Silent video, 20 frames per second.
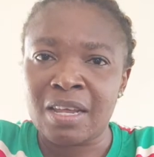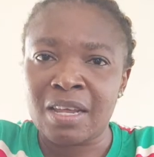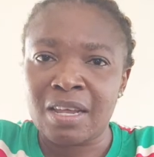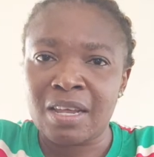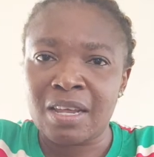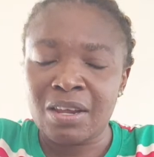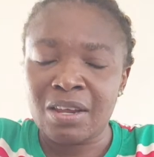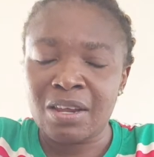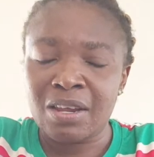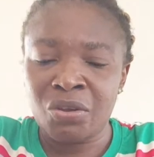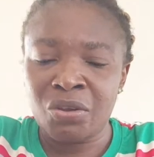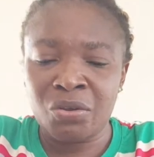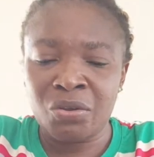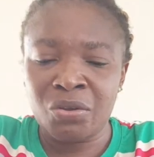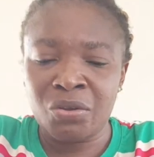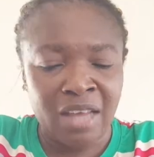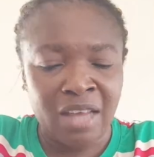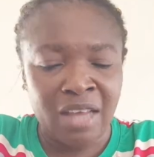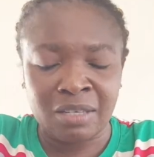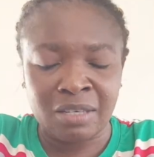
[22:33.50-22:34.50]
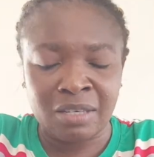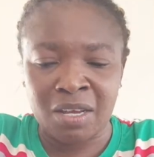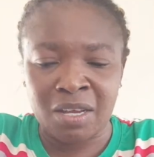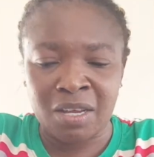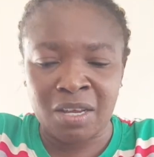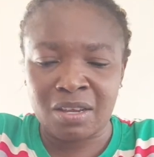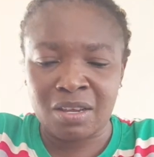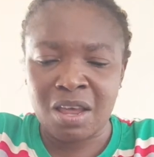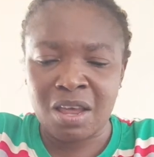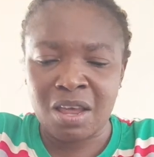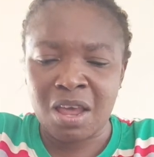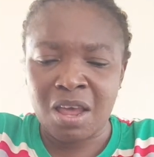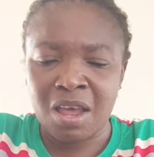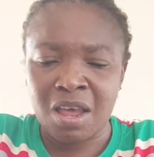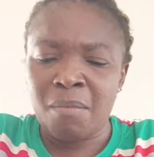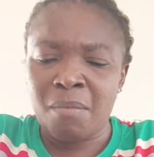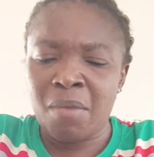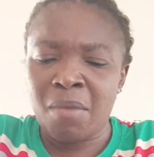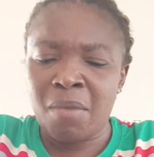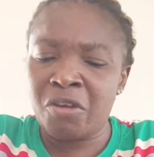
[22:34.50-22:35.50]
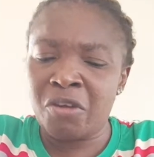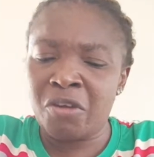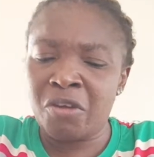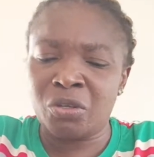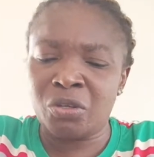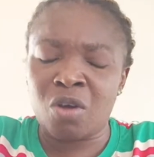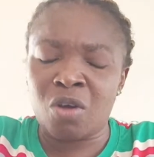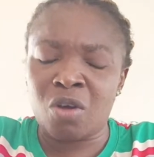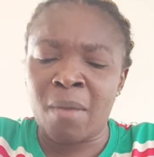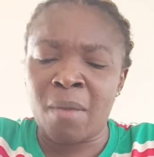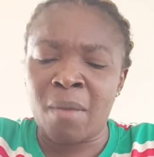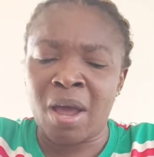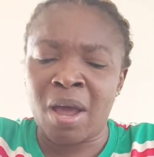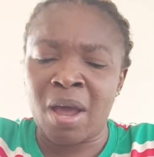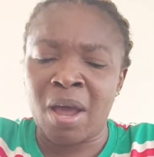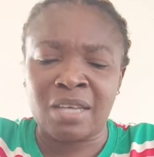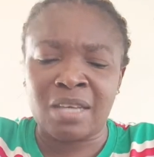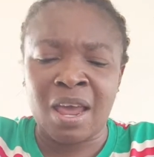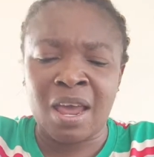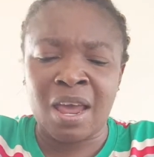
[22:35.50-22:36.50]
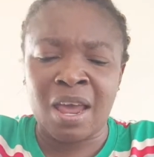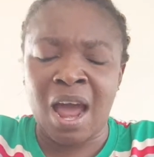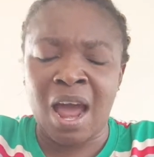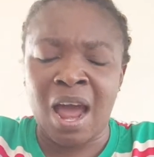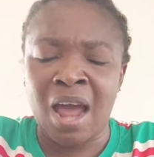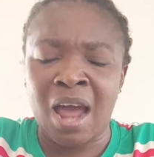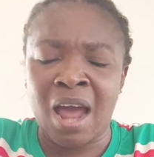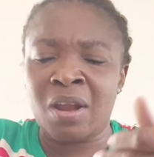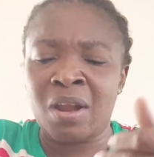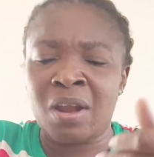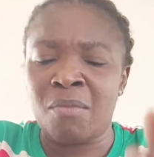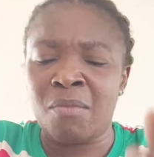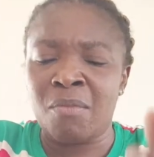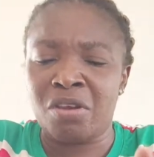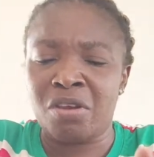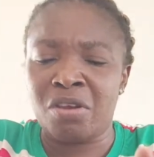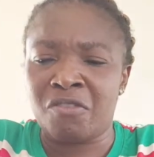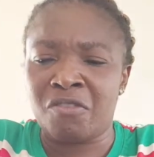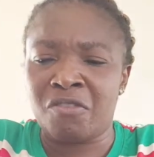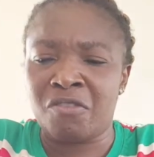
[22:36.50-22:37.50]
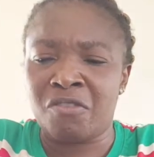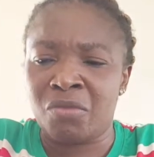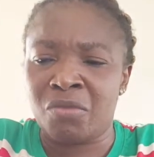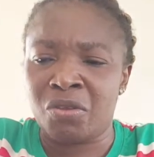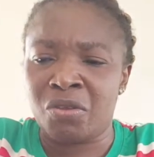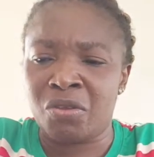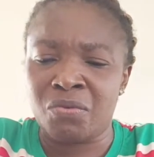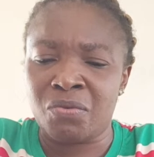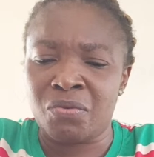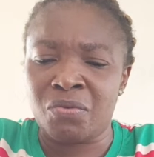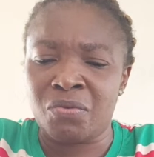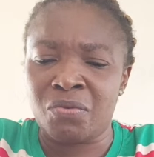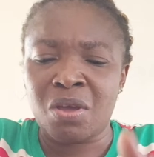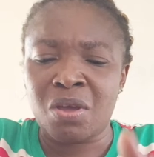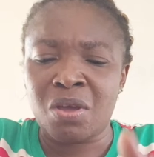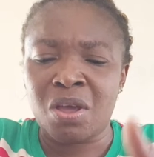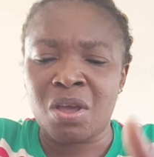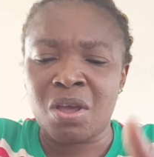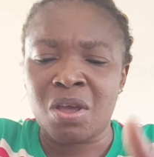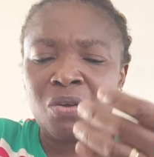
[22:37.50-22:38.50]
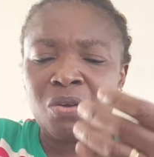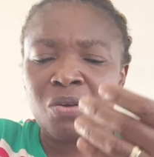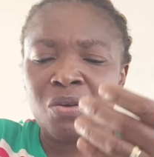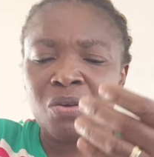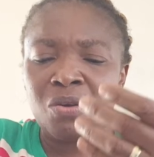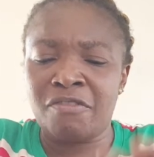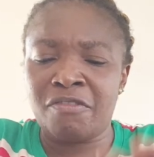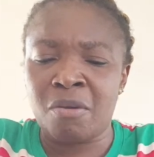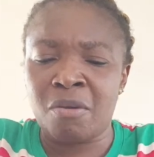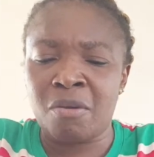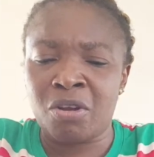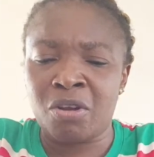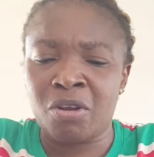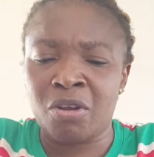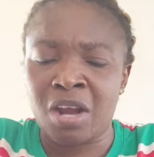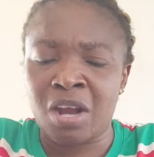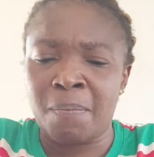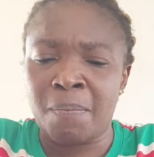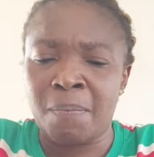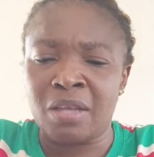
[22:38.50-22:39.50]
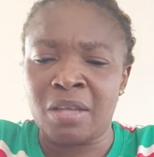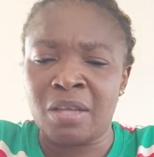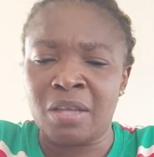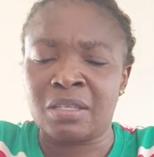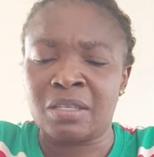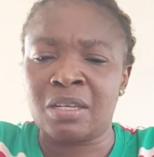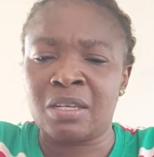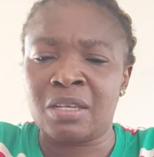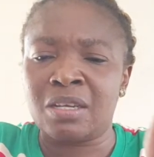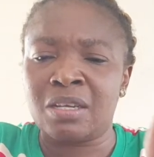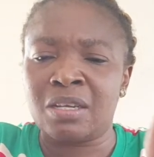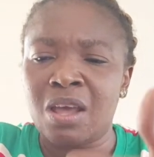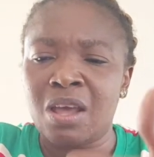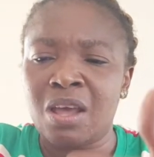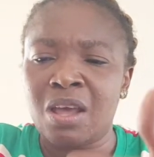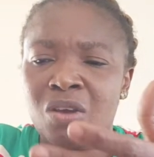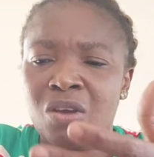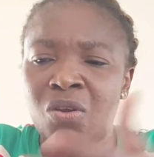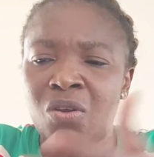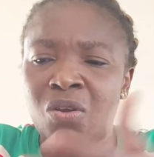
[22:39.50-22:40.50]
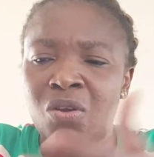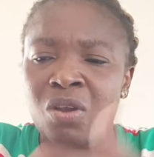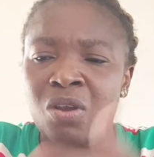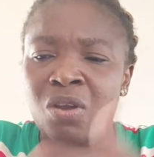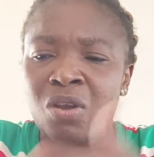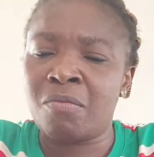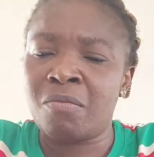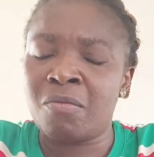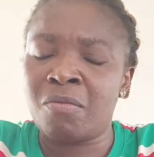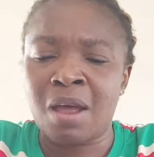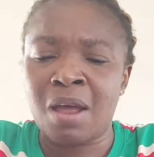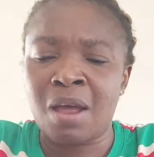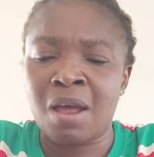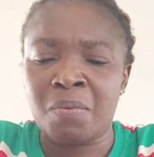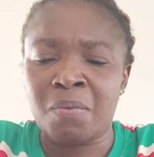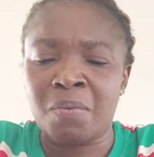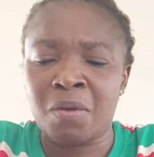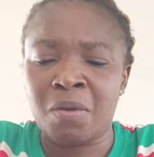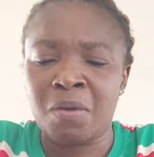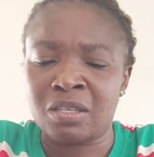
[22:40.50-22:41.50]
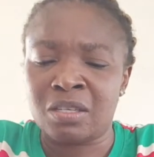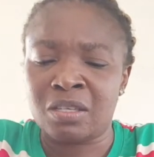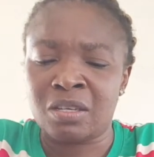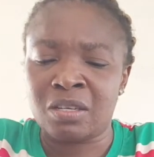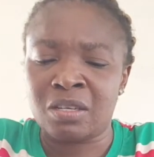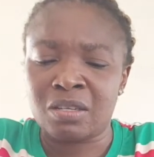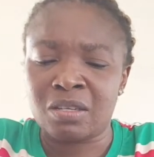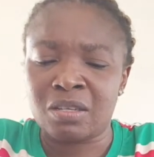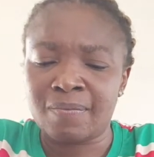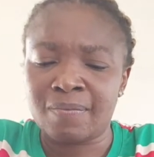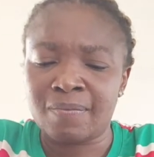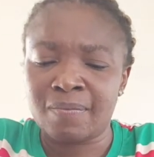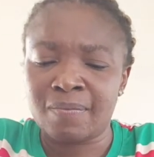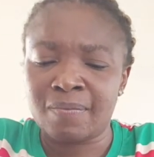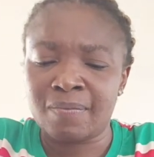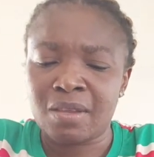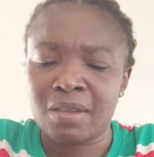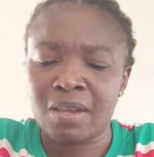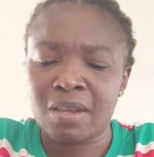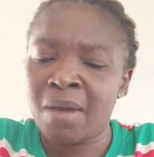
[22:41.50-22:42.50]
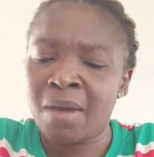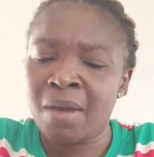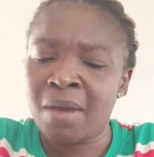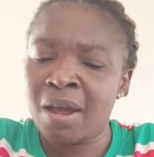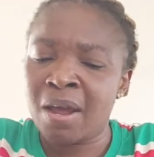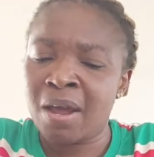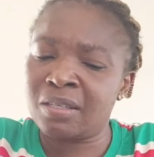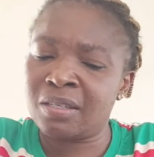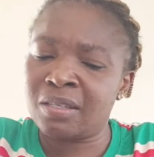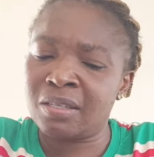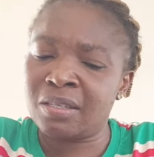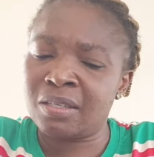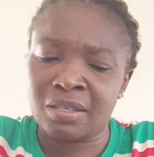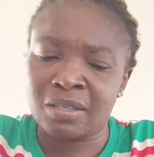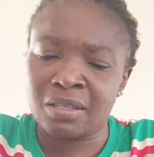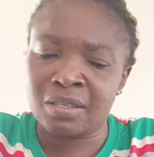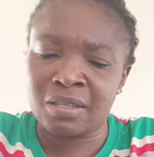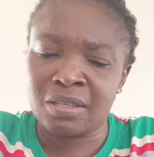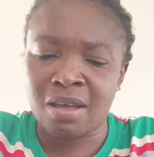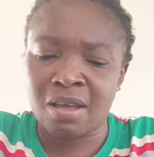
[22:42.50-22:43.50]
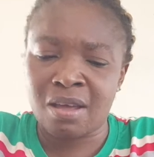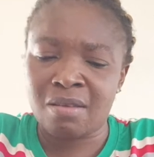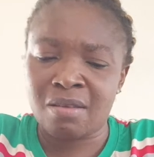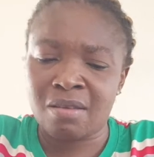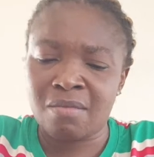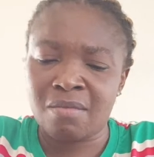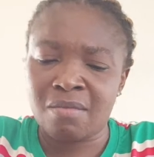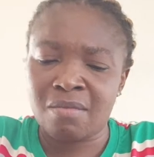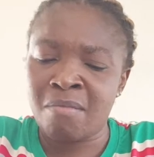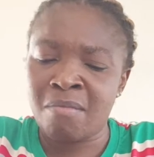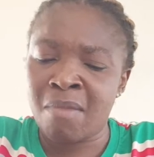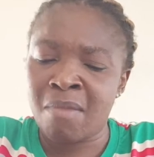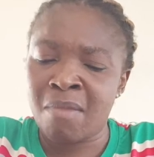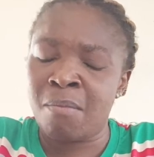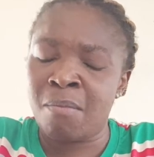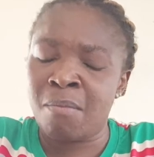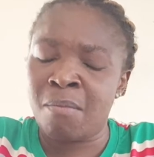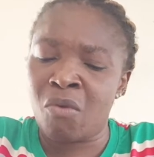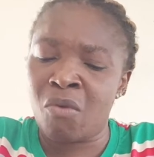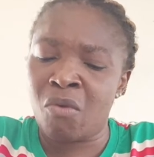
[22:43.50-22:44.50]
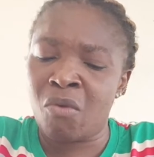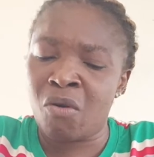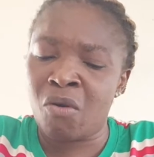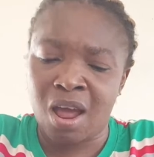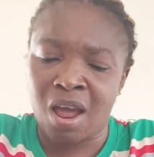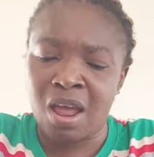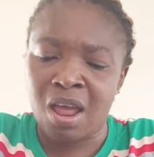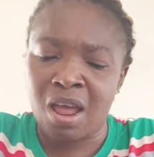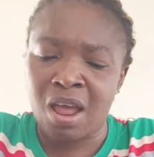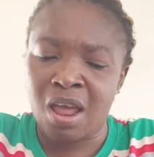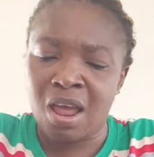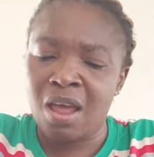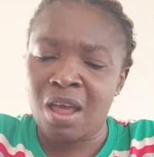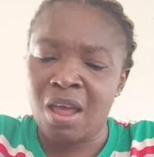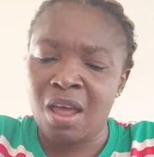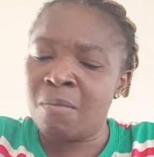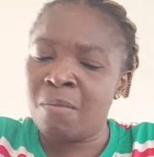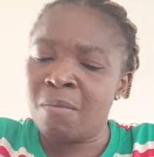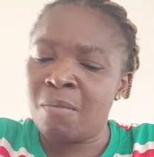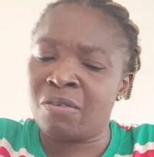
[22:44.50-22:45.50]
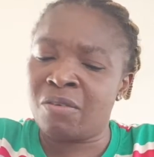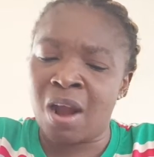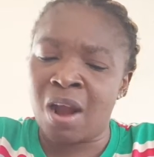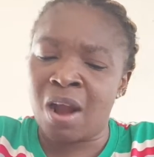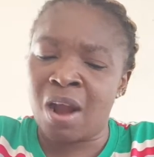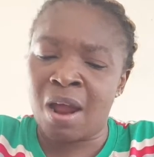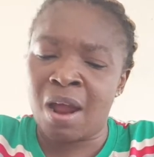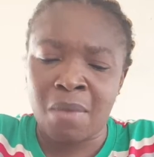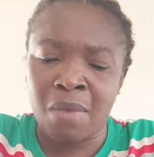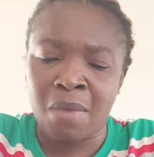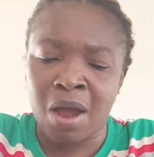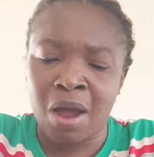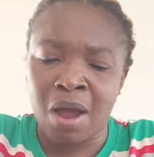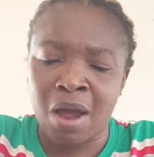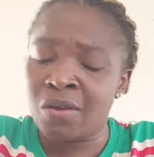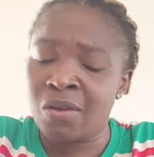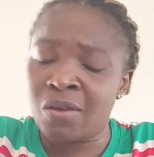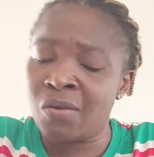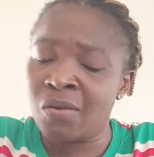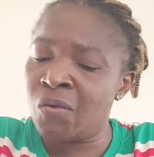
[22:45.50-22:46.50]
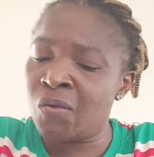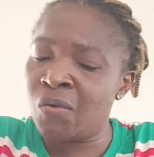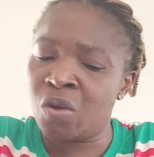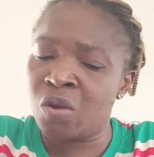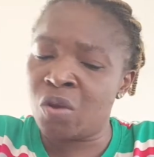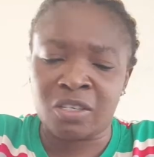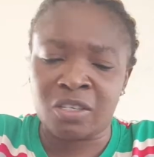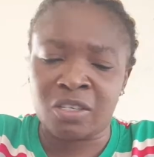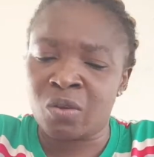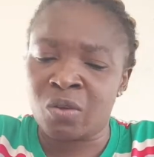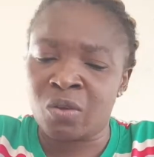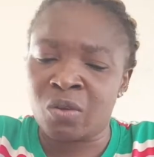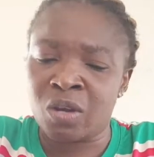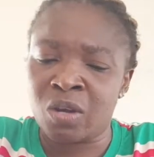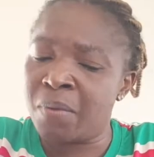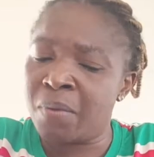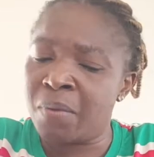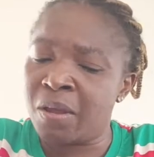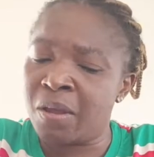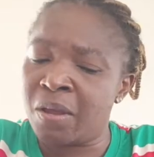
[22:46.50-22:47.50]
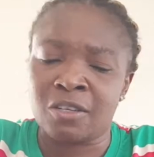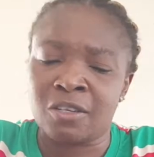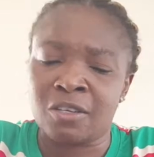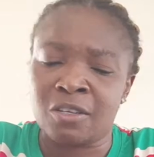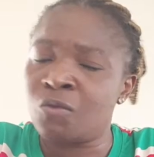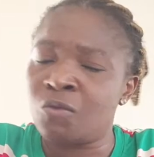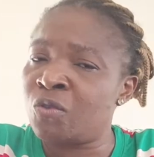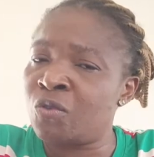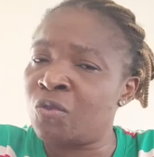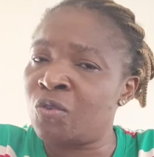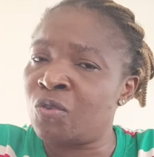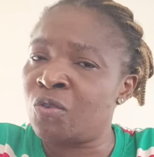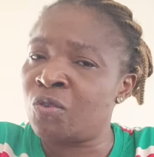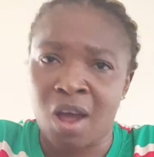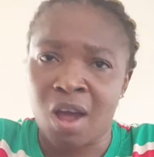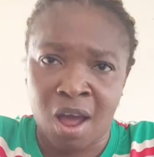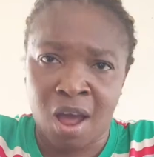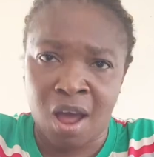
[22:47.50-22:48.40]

You get me. But for you to come and say, I collect money from you, collect from another person, collect from another person, my sister, my mother, my grandma, I don't know the particular person who you are.